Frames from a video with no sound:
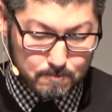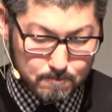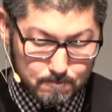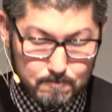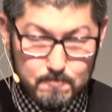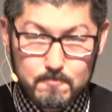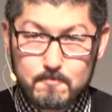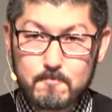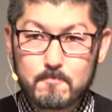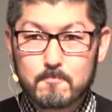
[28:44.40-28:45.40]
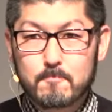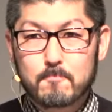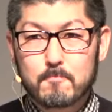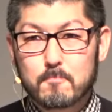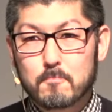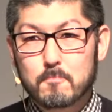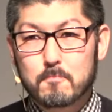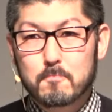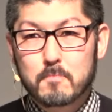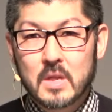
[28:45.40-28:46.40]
Nobody speaks.